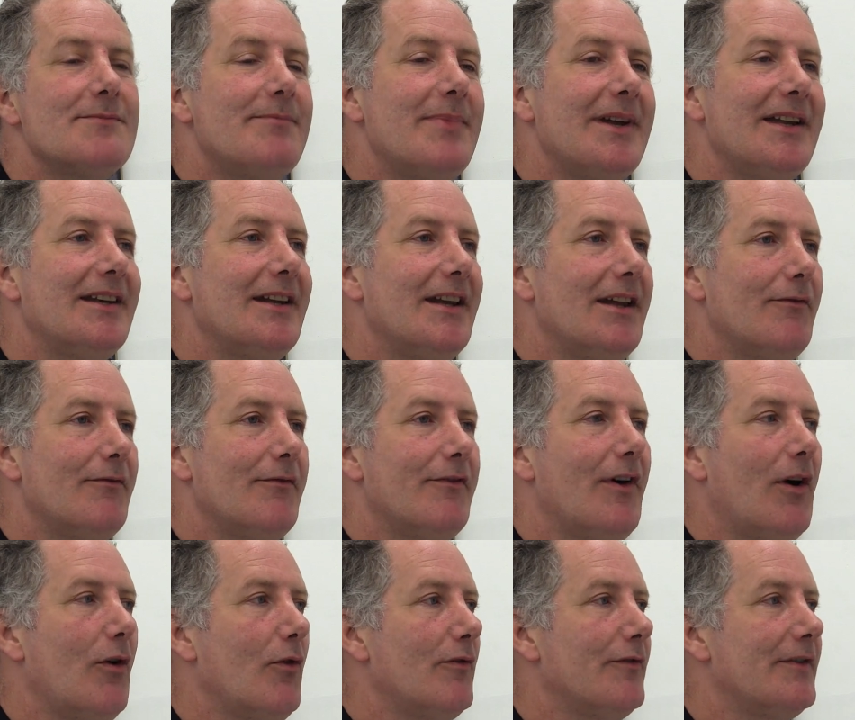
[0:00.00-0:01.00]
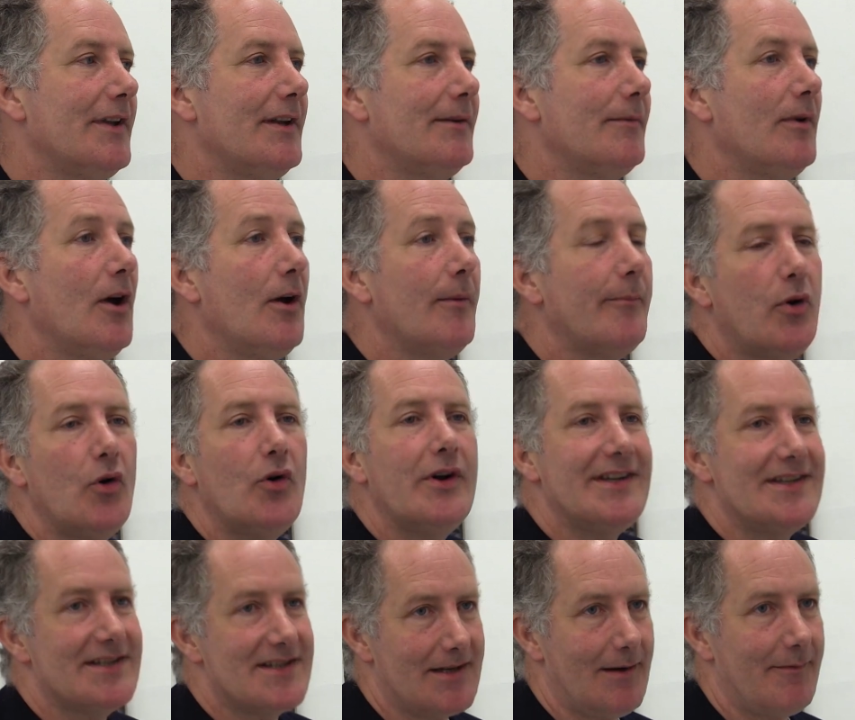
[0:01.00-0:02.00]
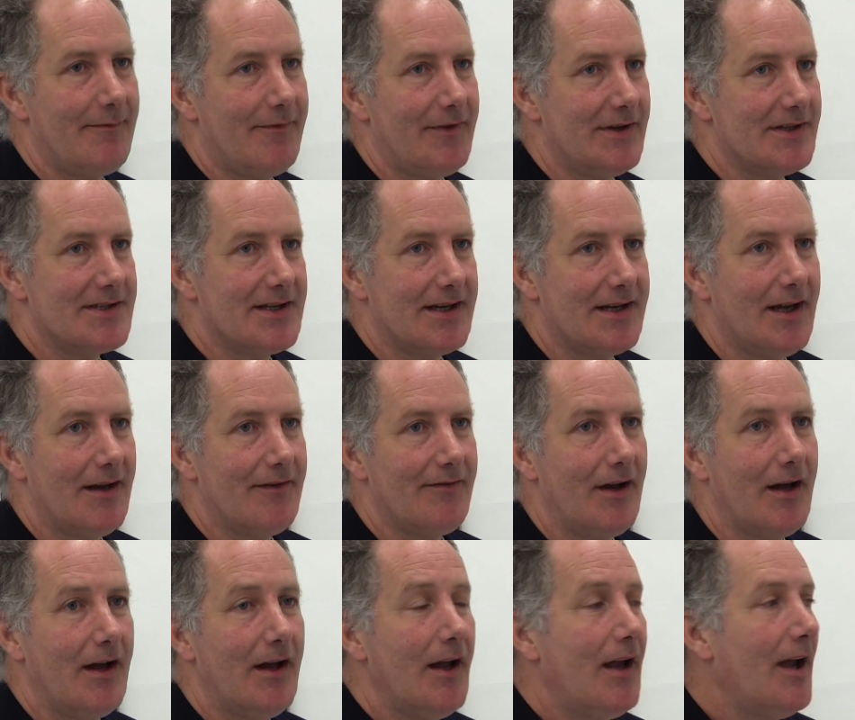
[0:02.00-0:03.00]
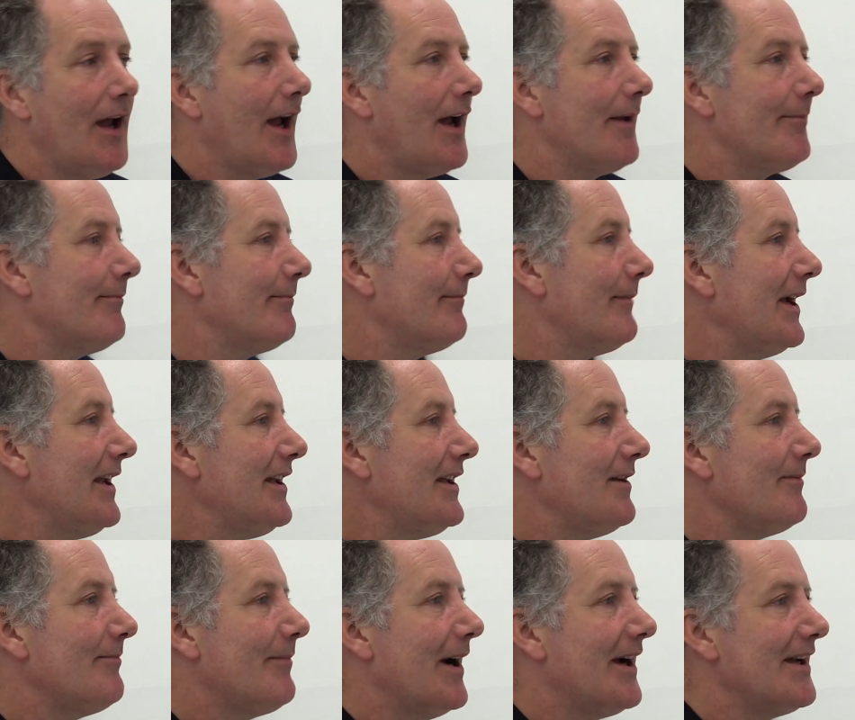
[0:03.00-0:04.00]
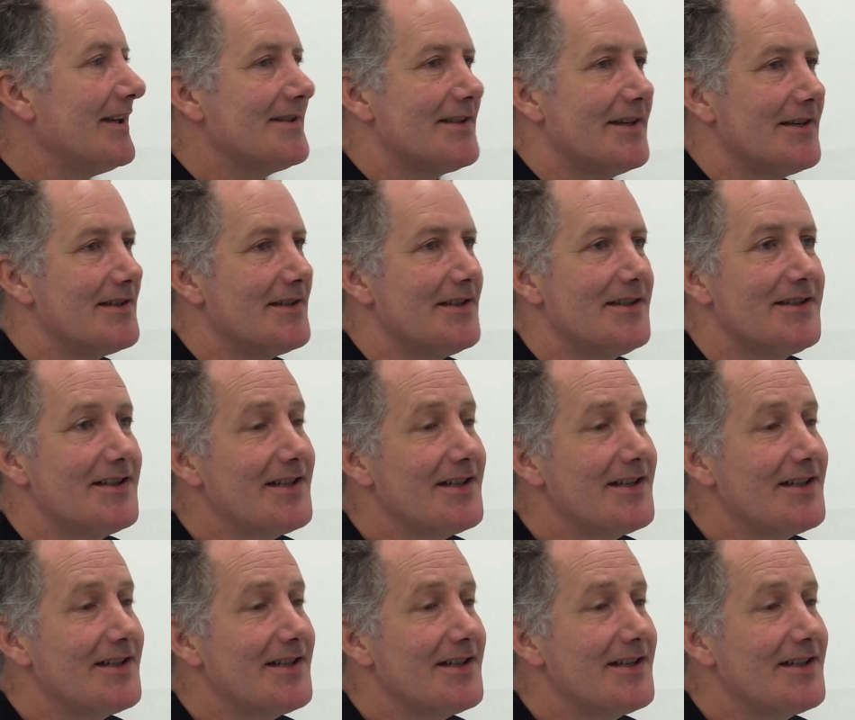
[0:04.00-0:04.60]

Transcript: been involved in putting something together, and making paintings is